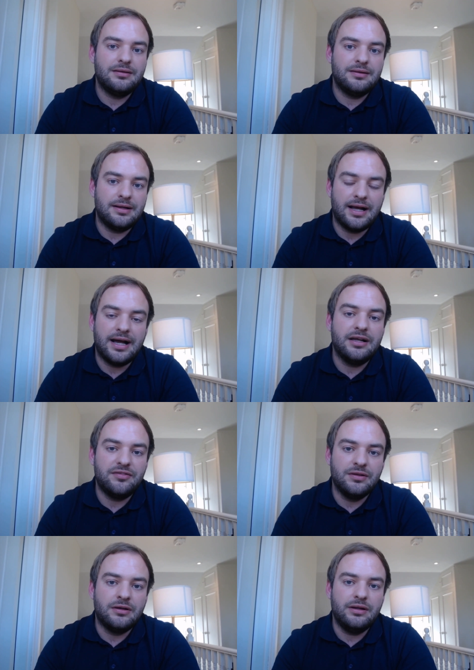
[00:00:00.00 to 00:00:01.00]
a higher
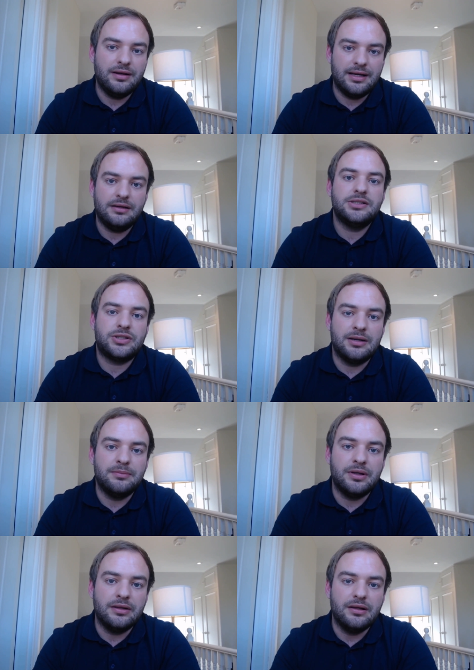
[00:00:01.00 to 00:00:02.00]
floor in your house, try and
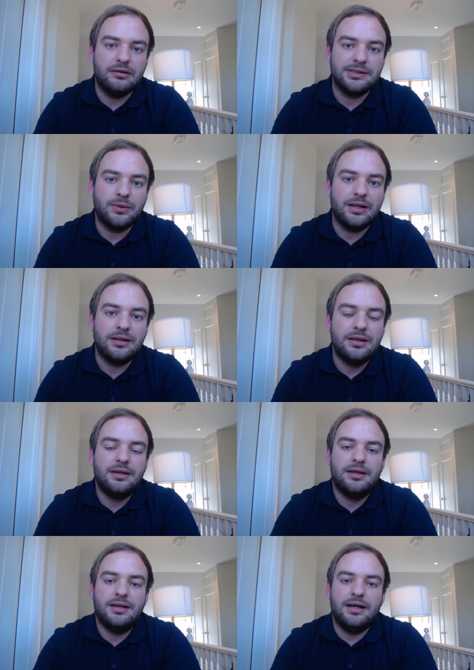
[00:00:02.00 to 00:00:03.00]
put it there as well.
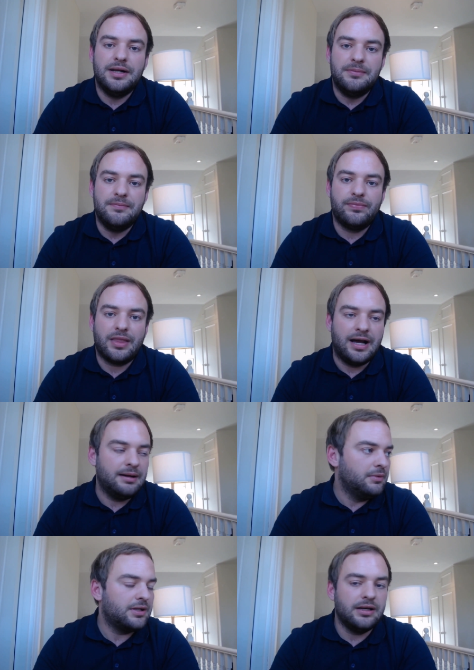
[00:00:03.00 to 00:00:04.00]
I'm
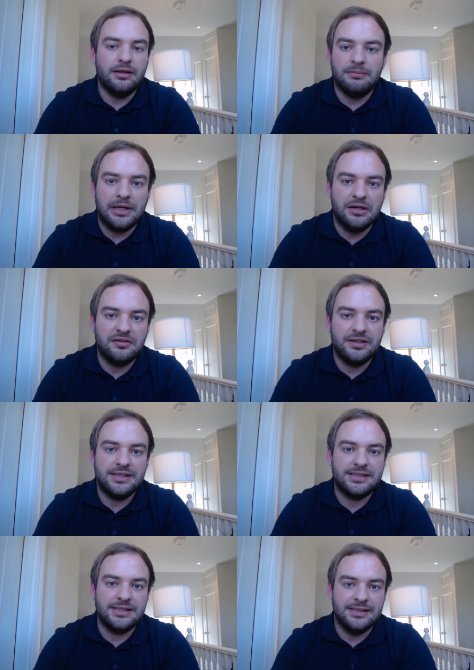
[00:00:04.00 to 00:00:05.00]
lucky that my
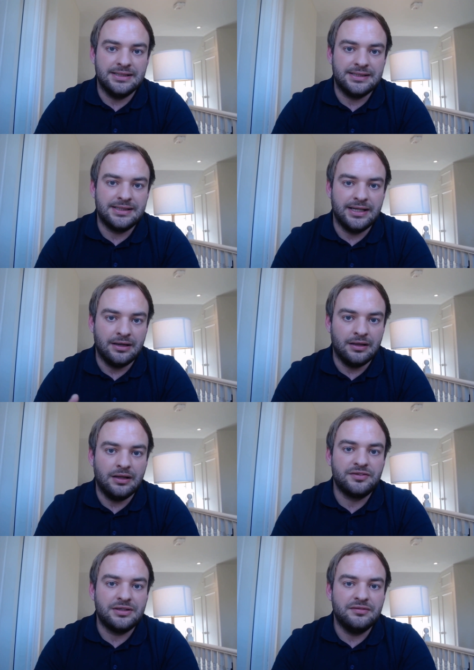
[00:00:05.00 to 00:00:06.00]
office is in our
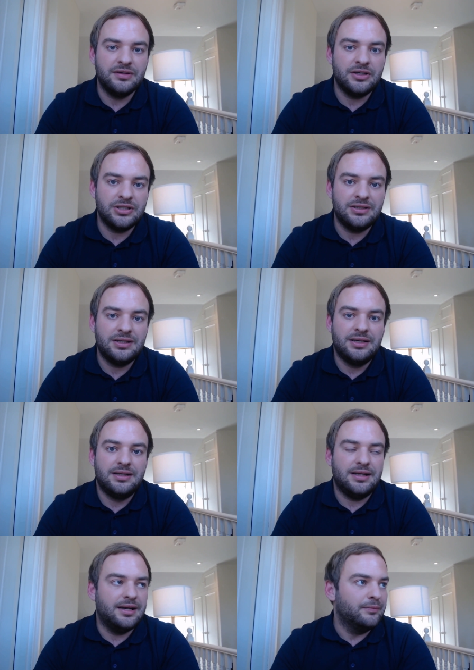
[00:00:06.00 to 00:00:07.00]
loft conversion
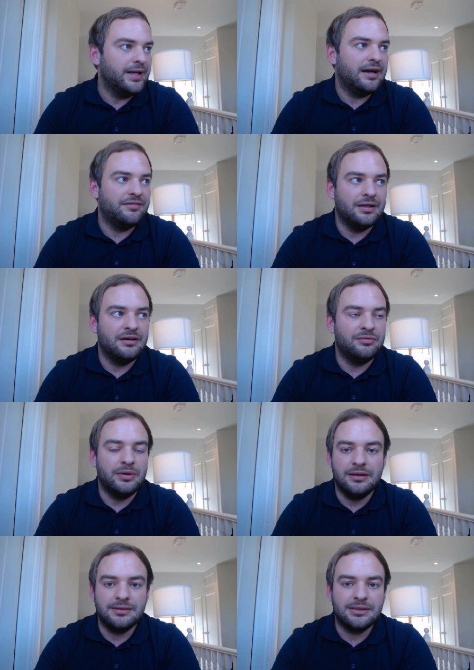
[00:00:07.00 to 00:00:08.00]
and we have a lot of
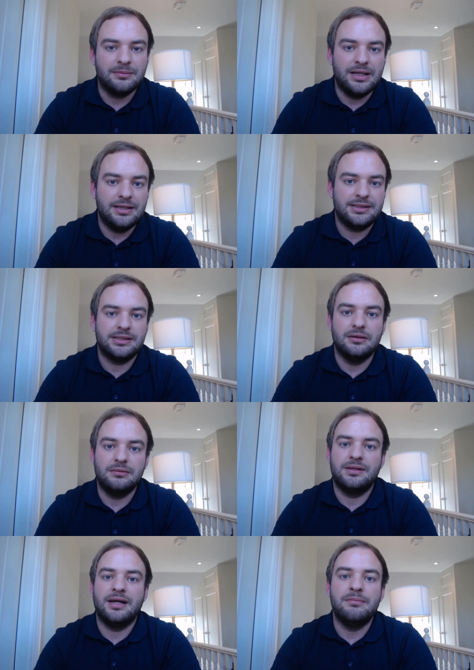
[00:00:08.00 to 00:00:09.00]
windows up here,
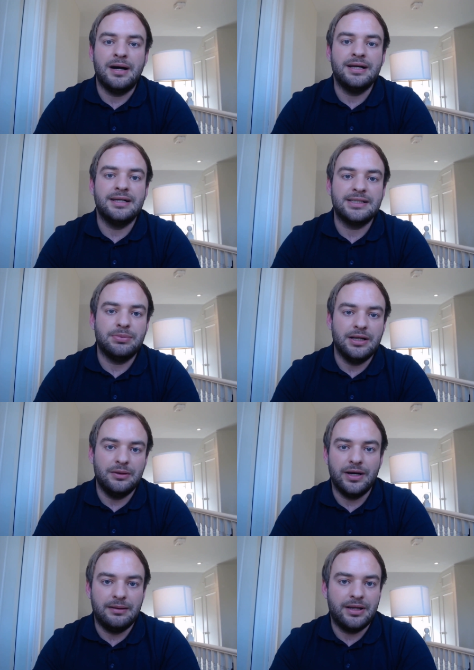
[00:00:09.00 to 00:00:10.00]
so that might explain
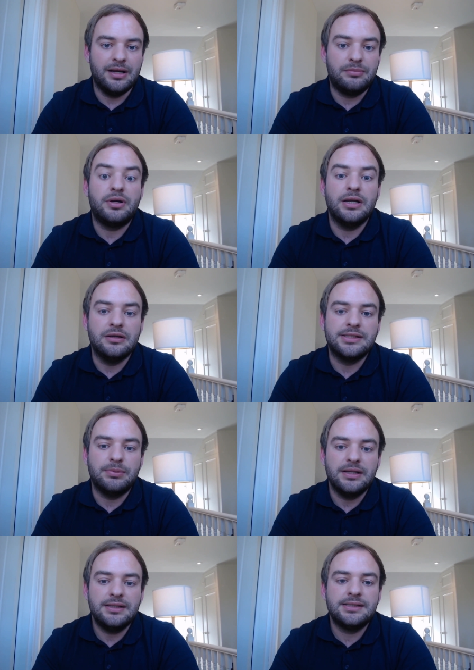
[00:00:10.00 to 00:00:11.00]
why I'm getting pretty good
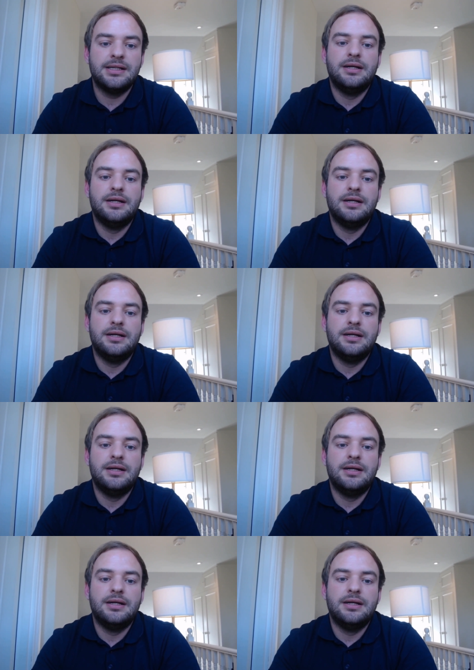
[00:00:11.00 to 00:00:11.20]
speeds.